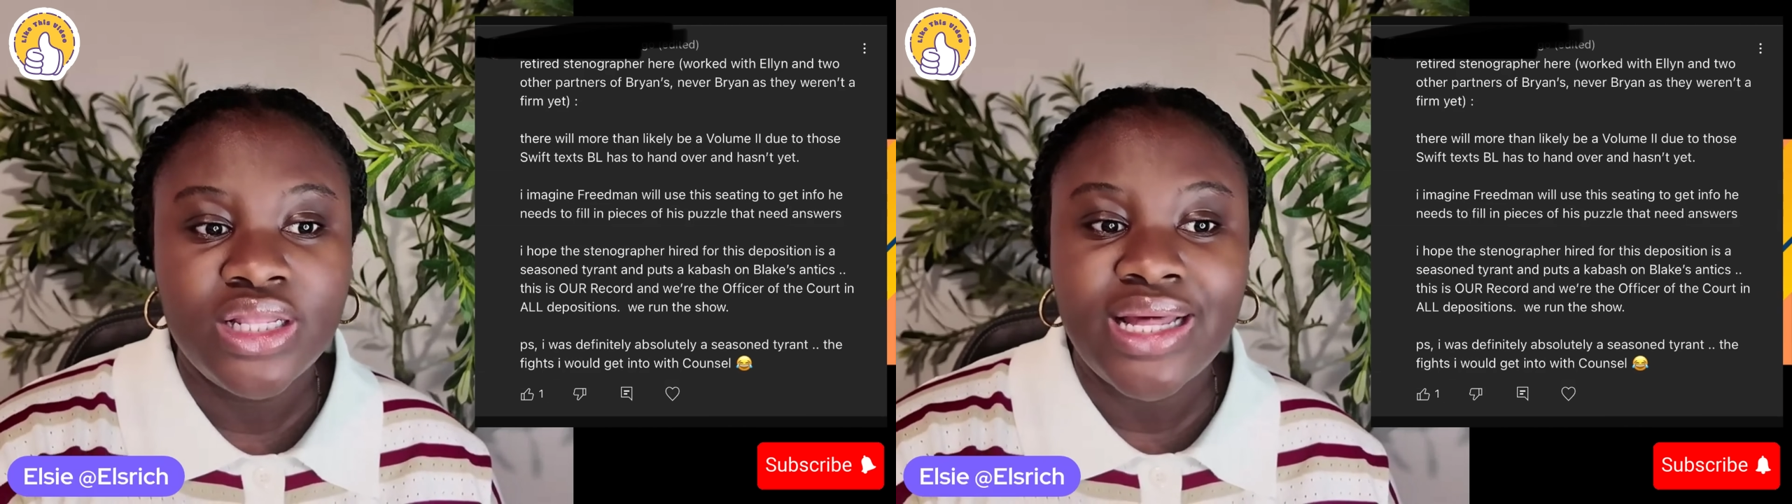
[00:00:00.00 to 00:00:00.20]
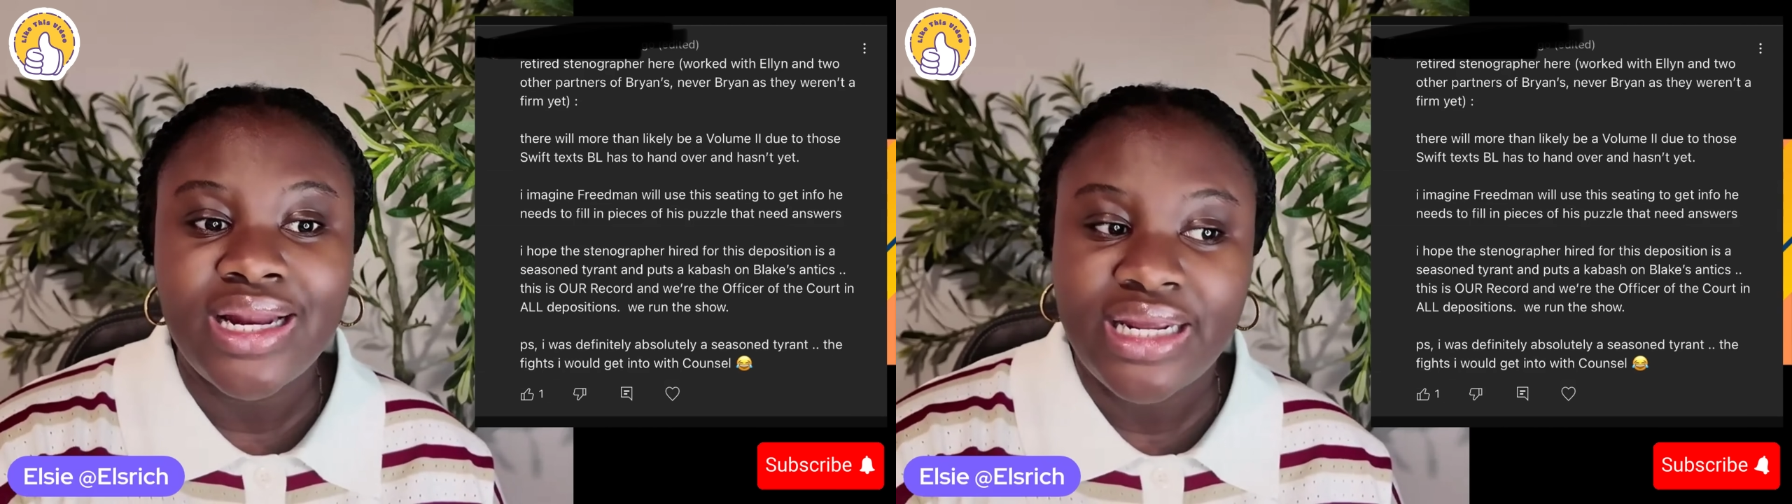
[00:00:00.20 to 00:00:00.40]

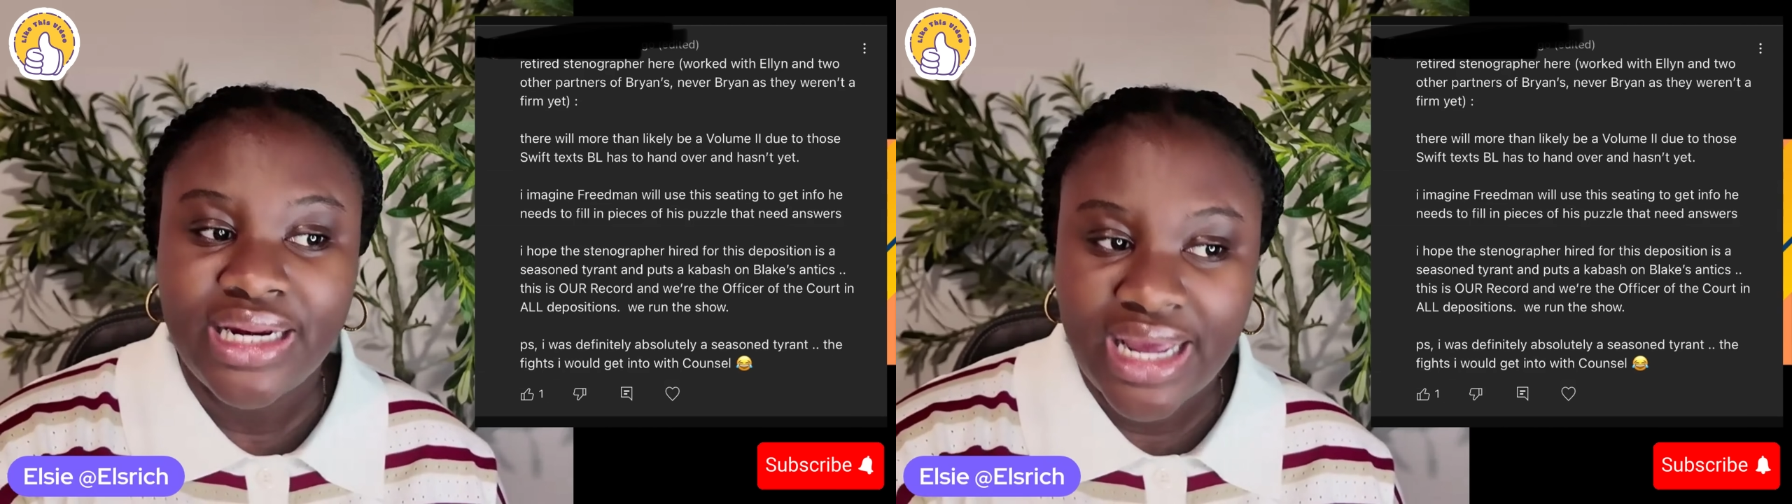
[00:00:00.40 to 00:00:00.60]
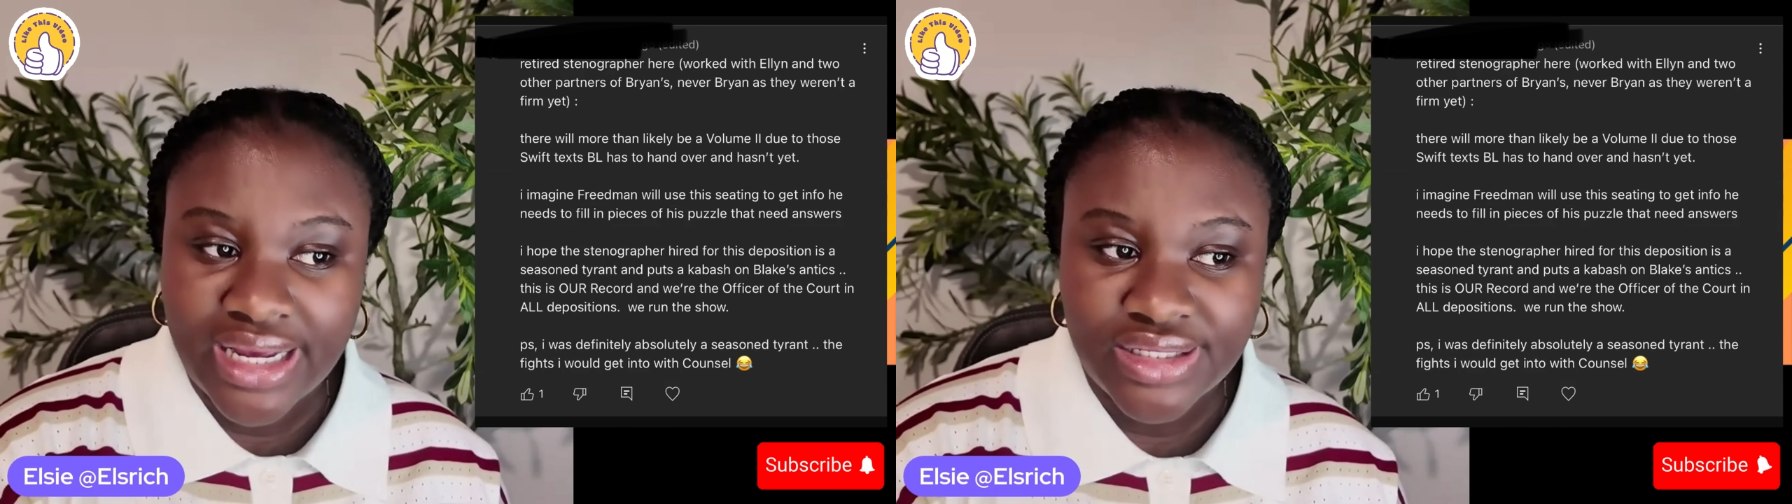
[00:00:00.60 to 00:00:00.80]
that need
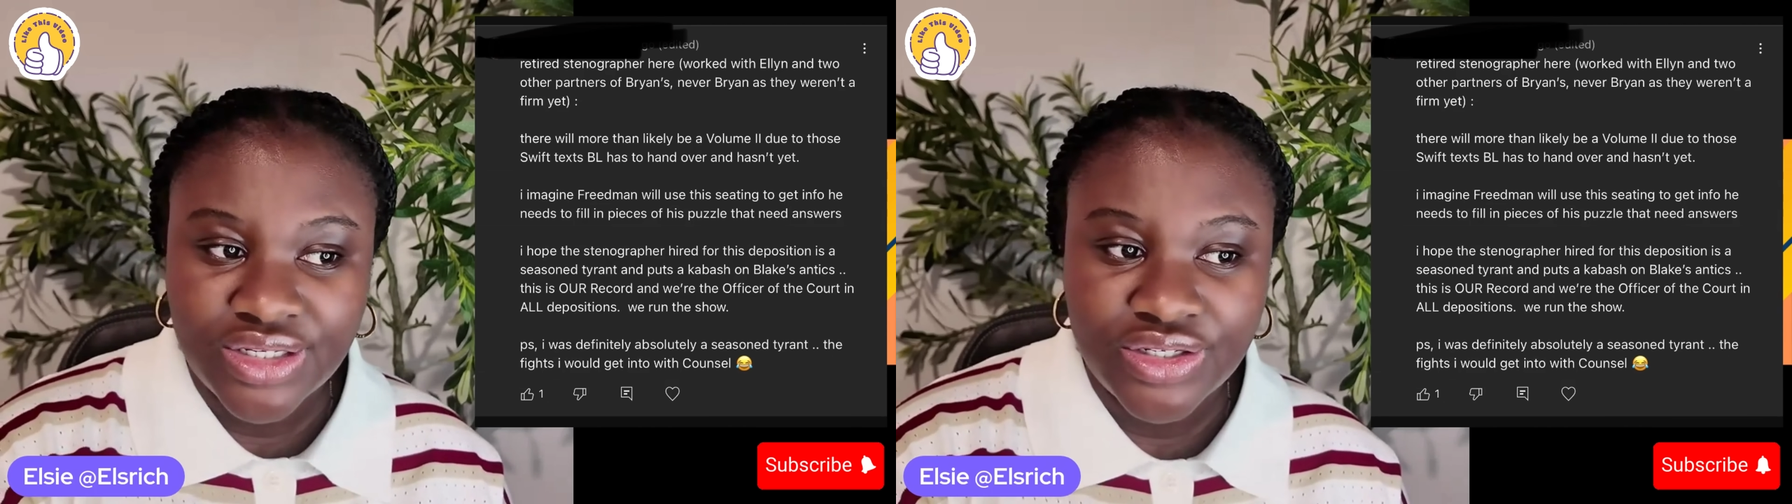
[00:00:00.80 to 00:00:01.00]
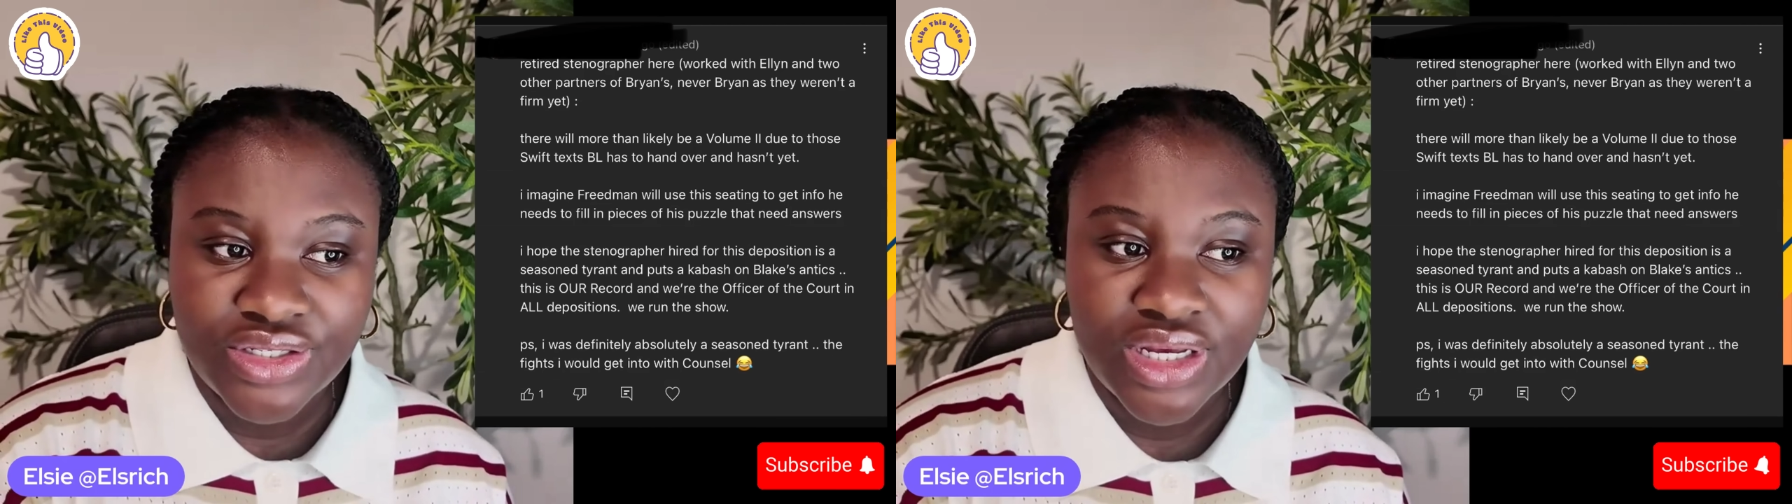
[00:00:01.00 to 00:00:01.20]

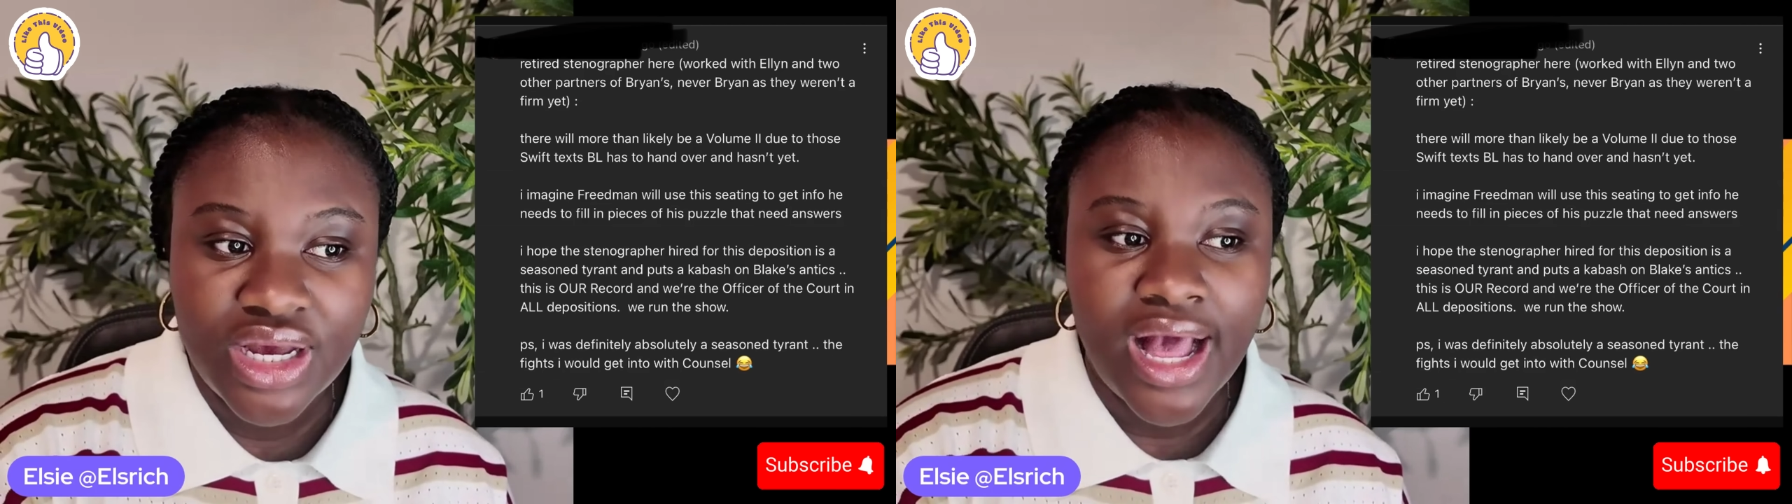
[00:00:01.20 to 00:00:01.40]
answers.